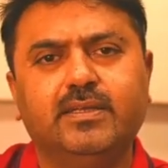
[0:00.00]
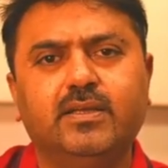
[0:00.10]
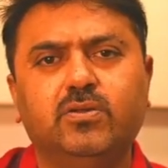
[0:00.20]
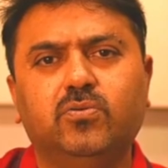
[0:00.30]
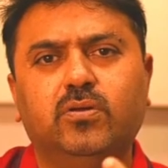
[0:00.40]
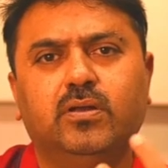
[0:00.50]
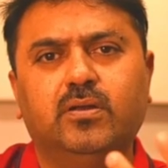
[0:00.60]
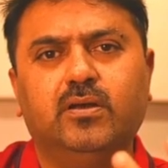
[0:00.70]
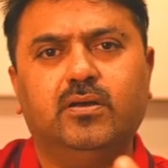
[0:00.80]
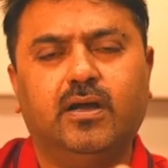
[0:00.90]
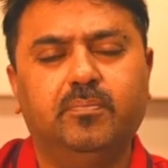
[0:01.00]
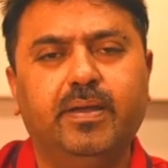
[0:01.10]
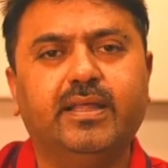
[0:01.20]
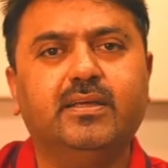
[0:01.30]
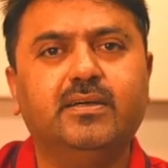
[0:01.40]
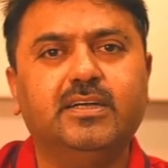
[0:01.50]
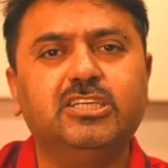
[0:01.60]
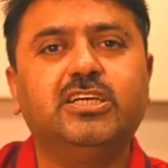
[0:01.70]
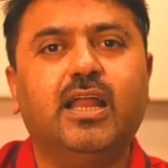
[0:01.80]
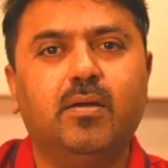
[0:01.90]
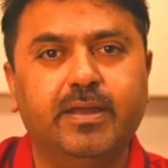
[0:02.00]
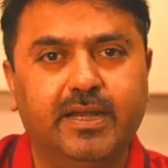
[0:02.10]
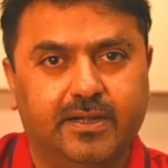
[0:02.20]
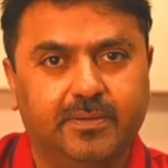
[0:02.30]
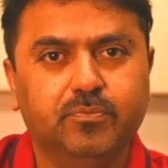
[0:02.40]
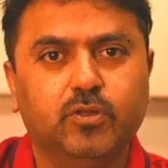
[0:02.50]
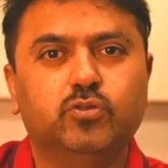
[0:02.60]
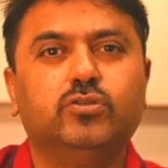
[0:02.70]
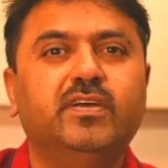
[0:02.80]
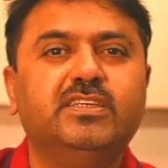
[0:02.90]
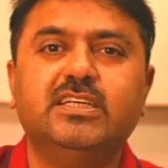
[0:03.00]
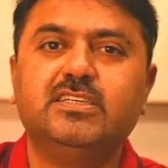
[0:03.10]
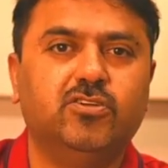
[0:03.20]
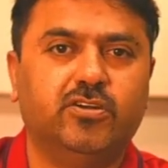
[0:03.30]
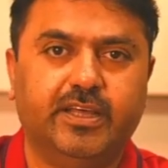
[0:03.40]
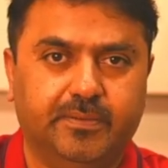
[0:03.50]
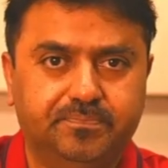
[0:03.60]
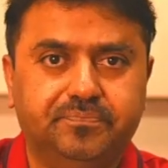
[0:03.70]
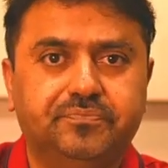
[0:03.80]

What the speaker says: and then you will make the dish a la minute, so the wastage is not there.